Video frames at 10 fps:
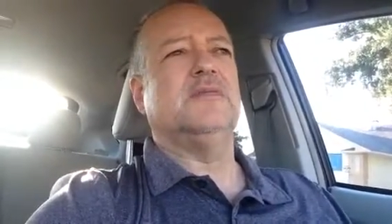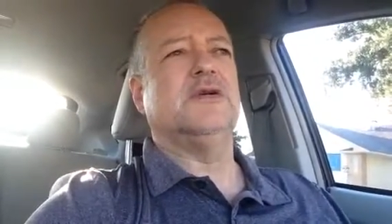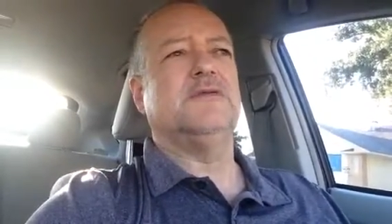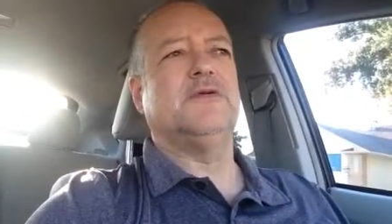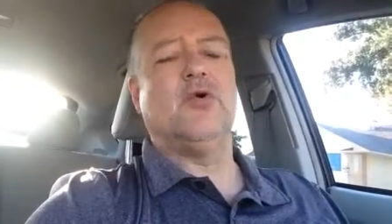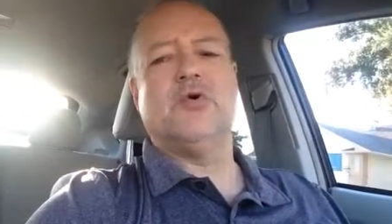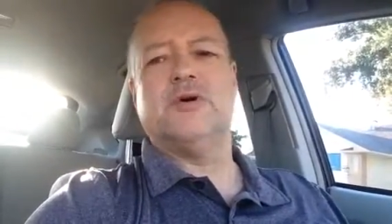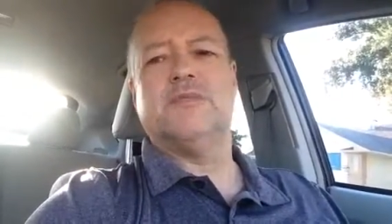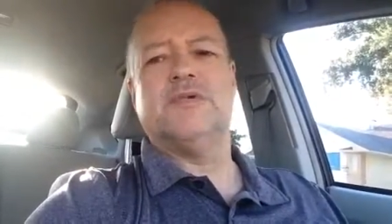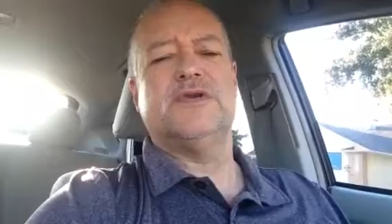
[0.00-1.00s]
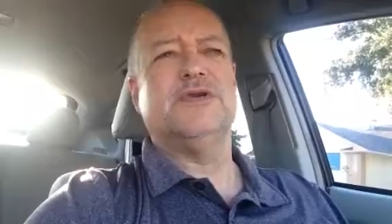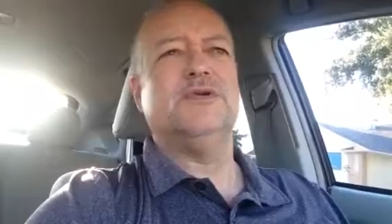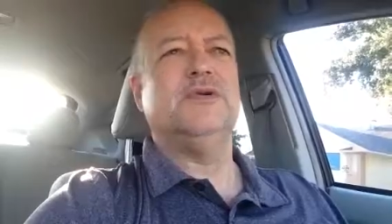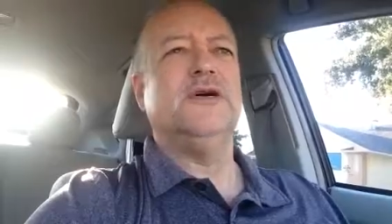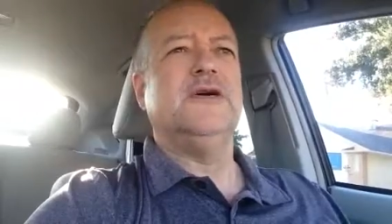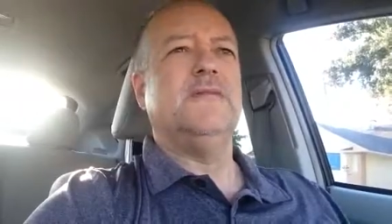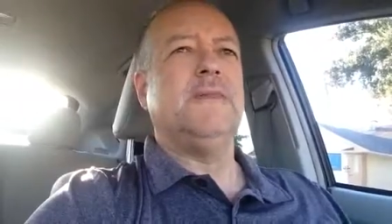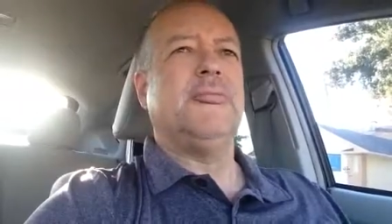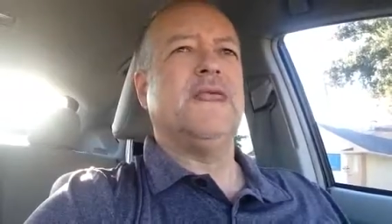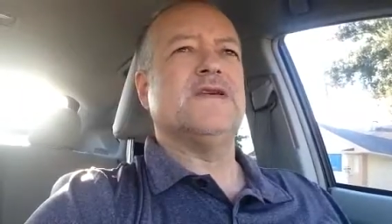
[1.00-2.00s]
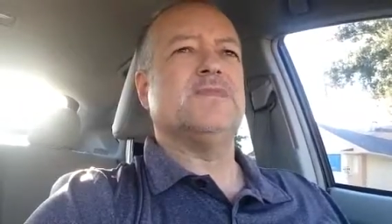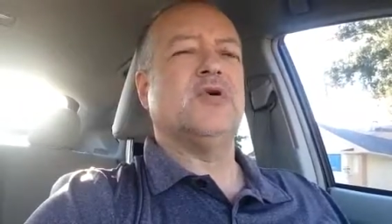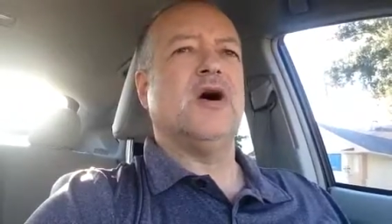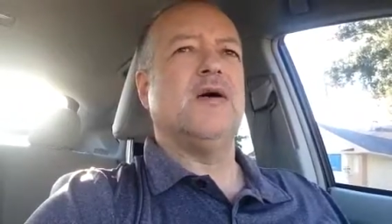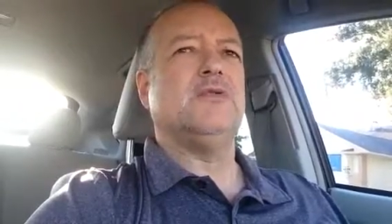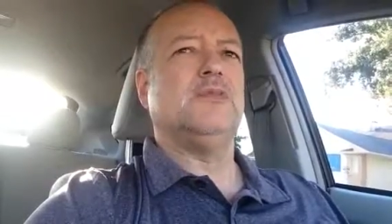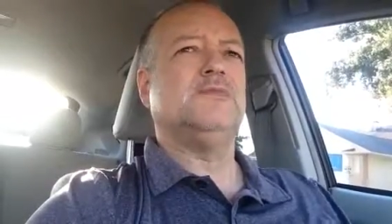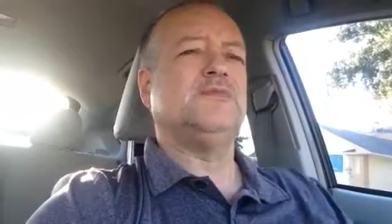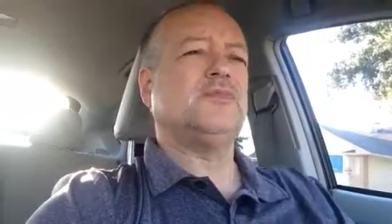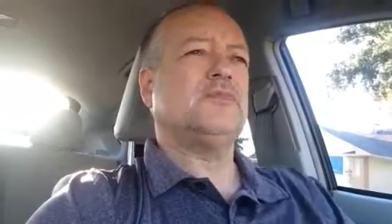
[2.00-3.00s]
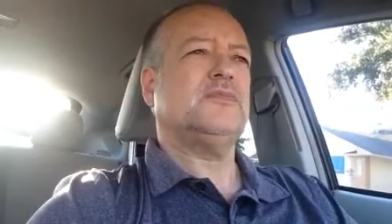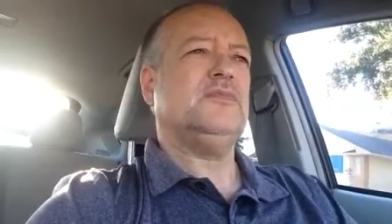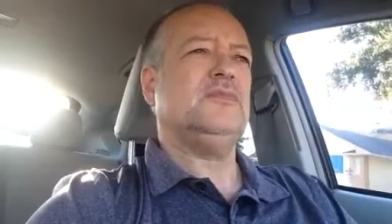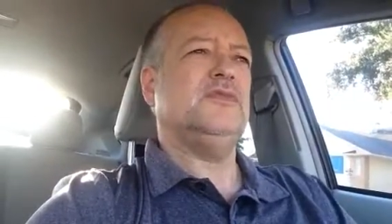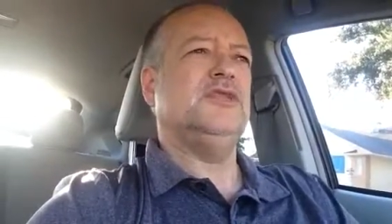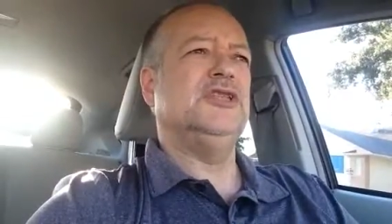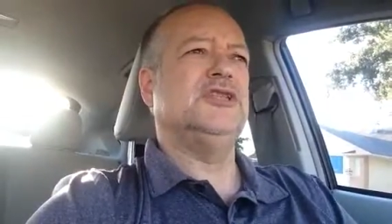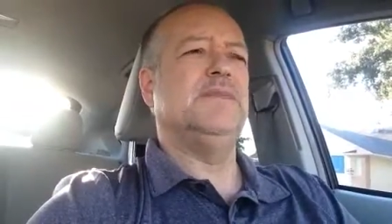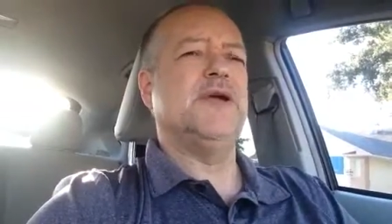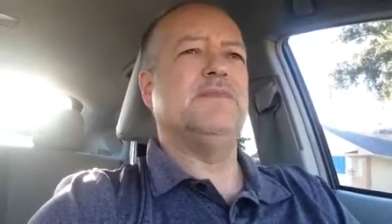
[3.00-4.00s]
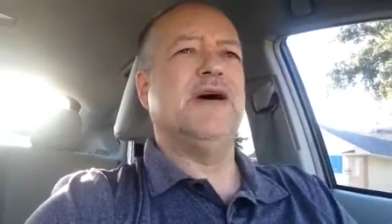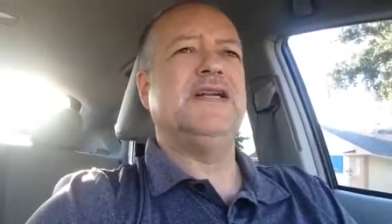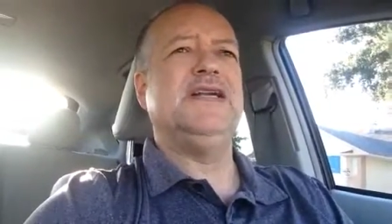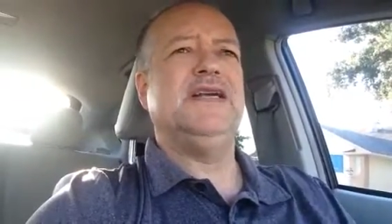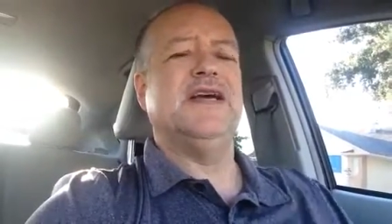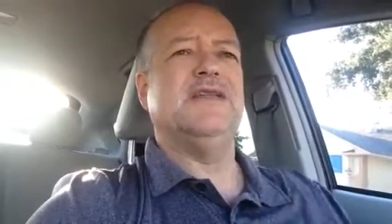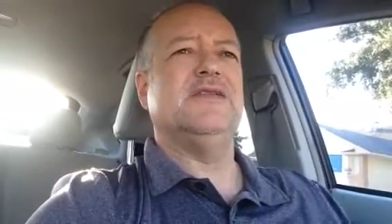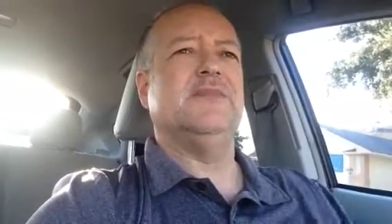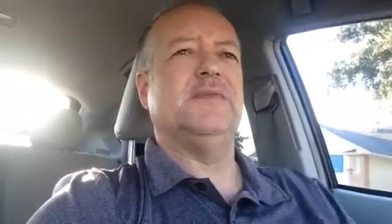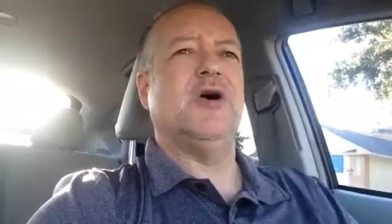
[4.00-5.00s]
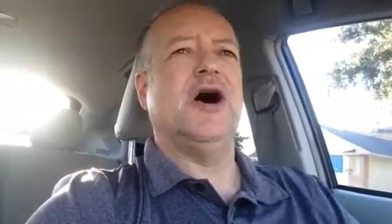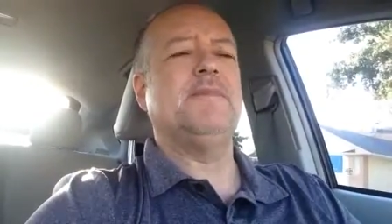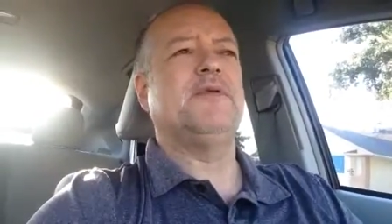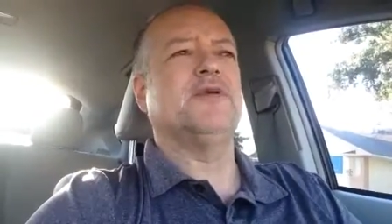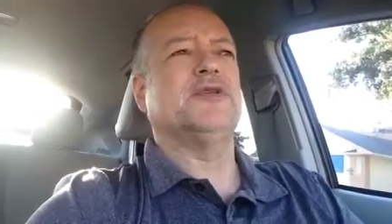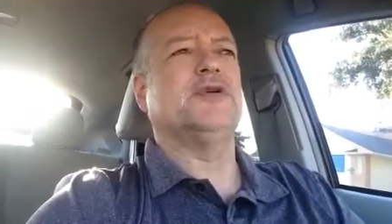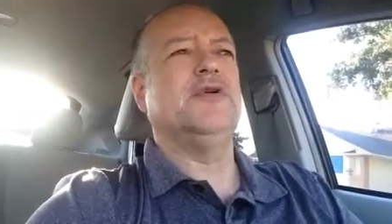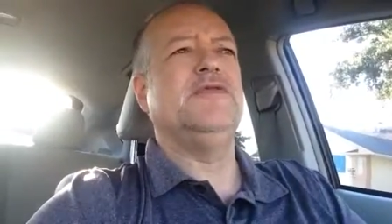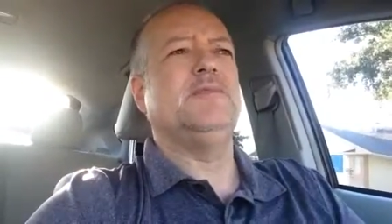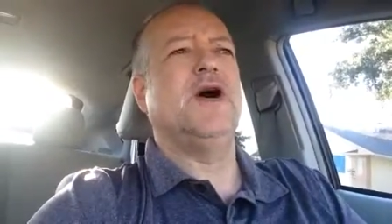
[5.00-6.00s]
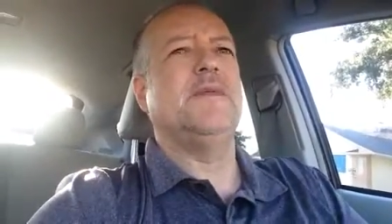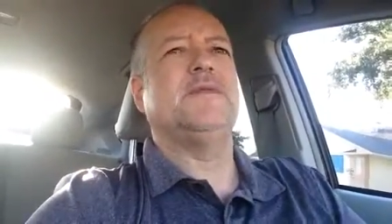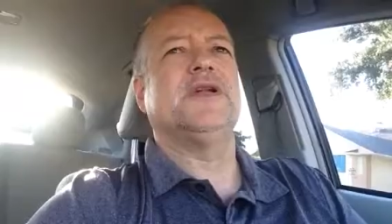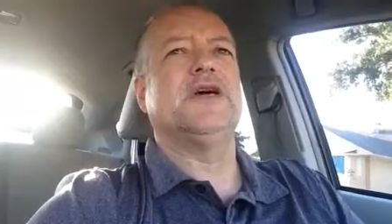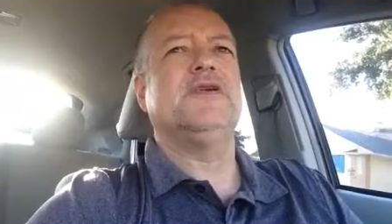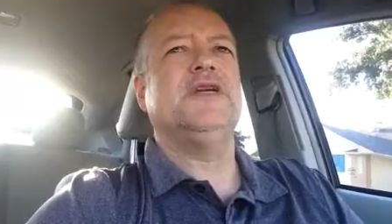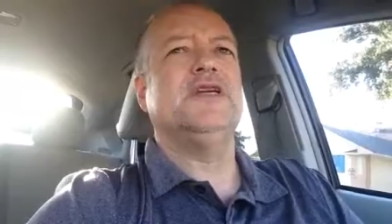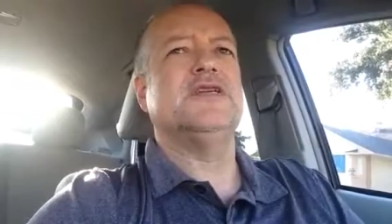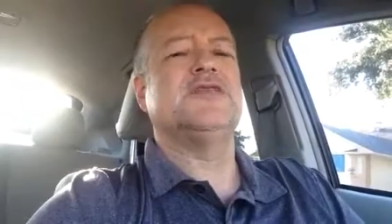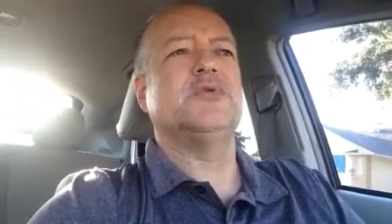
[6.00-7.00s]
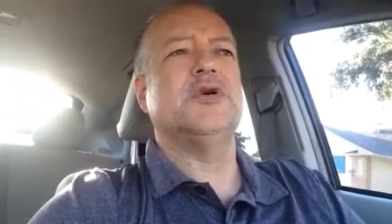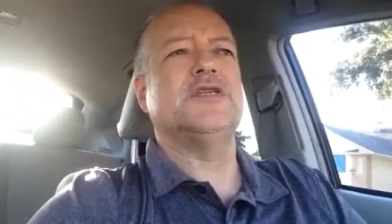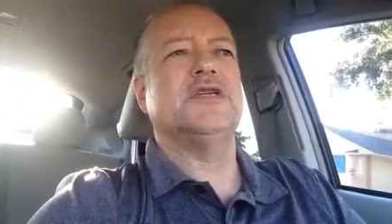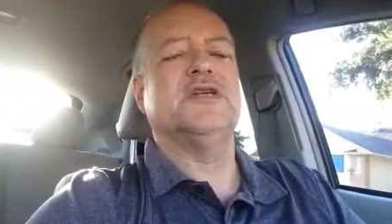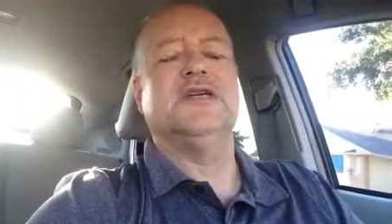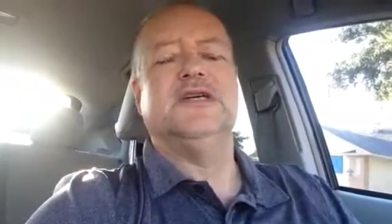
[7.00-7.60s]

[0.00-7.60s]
conformed to this problem just to make money and to be popular. So even popularity is twisted.